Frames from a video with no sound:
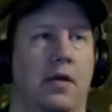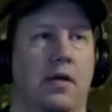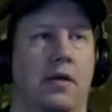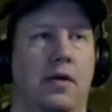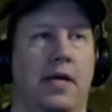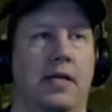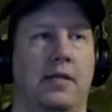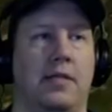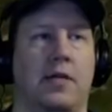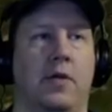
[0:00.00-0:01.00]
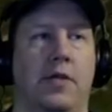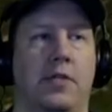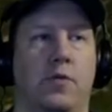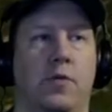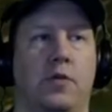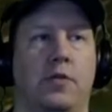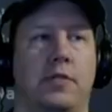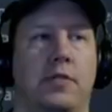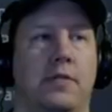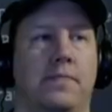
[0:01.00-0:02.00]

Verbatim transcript: All right, let's go into runes.